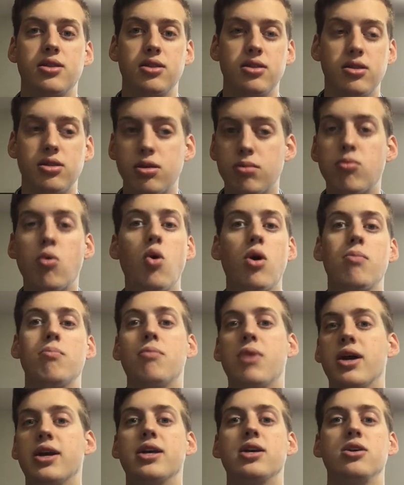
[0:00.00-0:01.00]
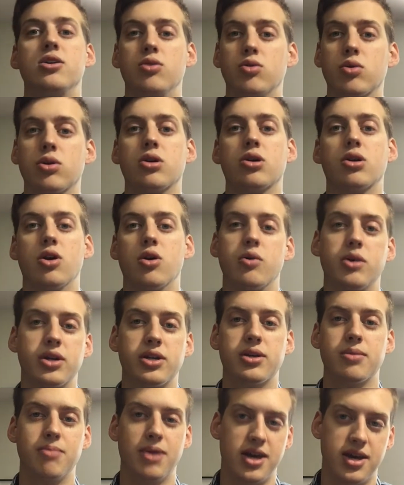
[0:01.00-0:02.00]
the more money you are going
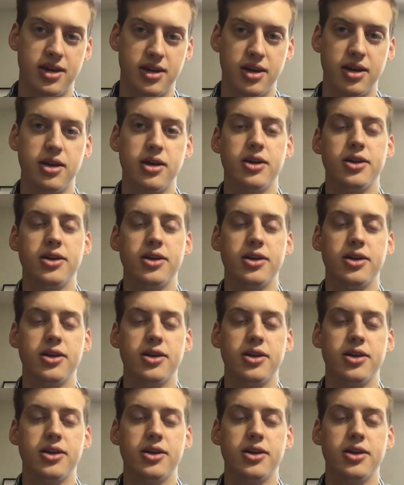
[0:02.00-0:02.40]
to make.